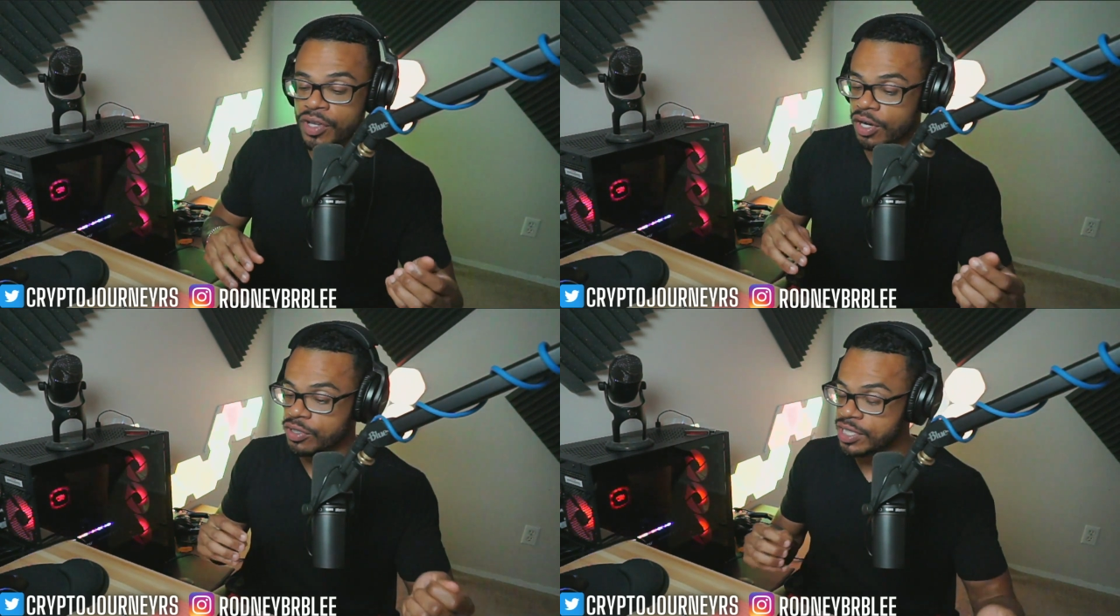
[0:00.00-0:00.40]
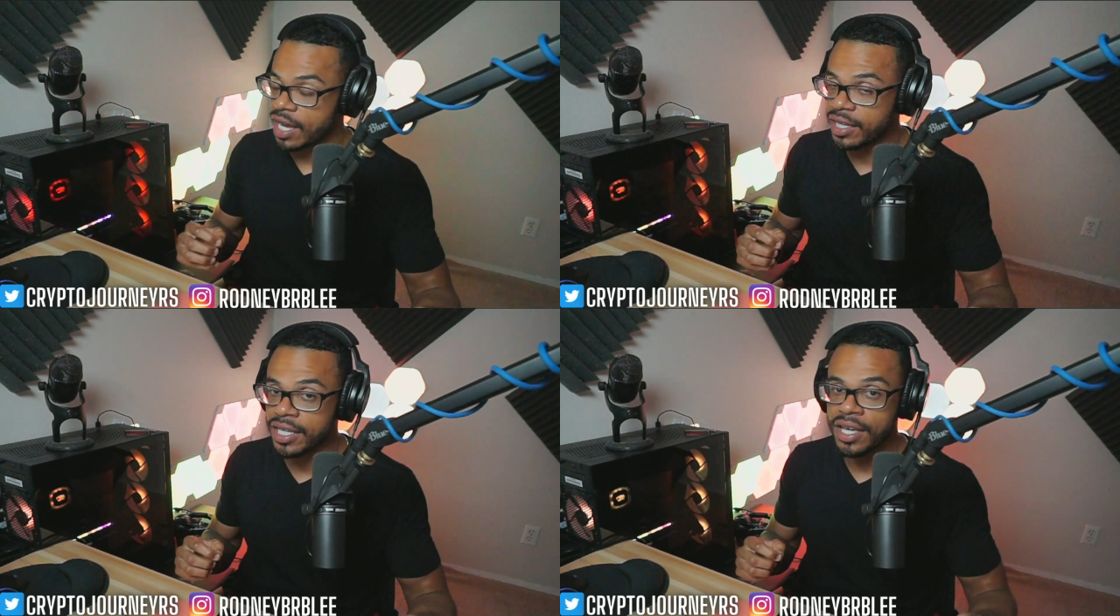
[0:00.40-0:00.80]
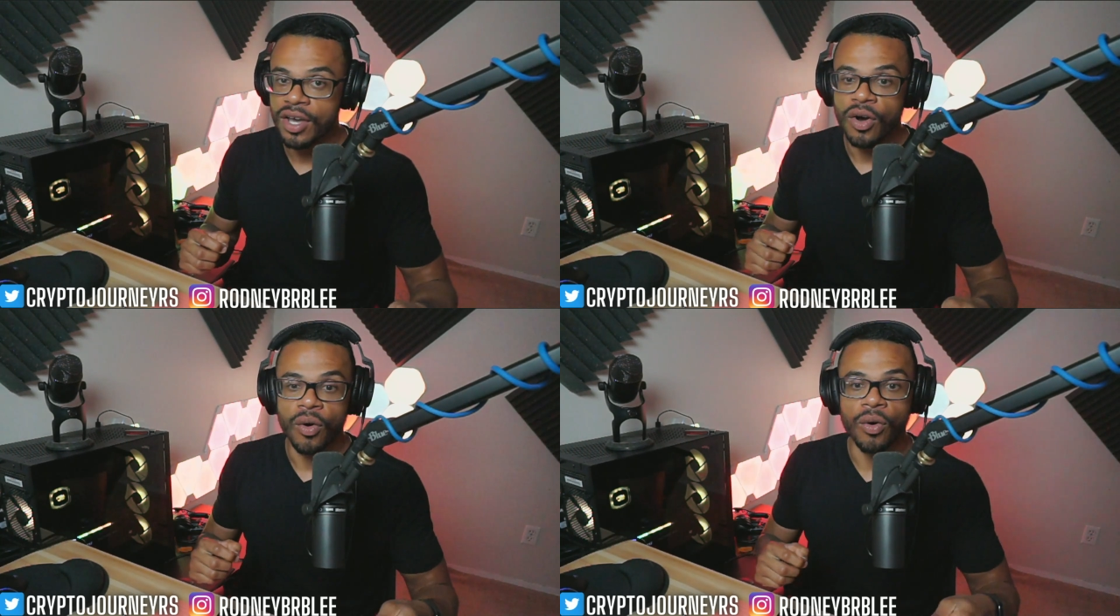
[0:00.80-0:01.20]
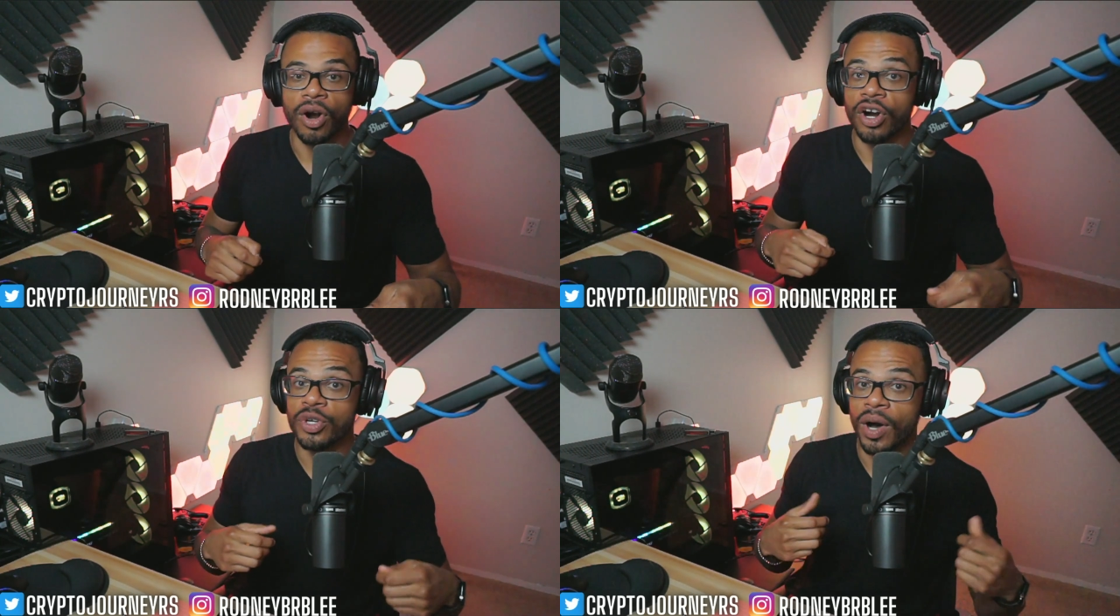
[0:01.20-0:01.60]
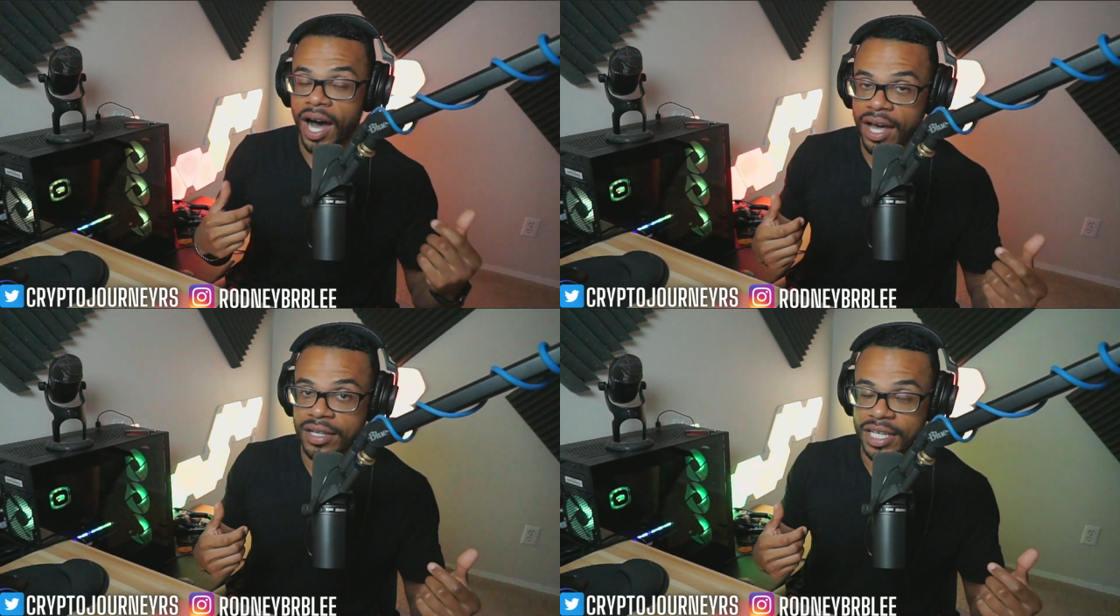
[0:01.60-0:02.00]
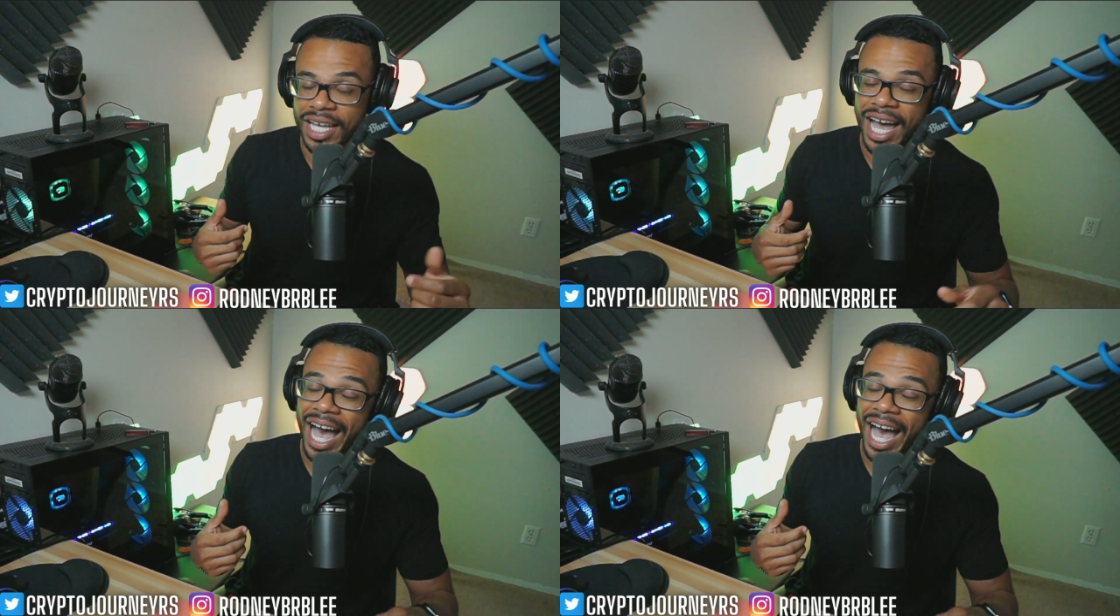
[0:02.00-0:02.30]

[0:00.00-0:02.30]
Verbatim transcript: Are you selling? Or are you hodling?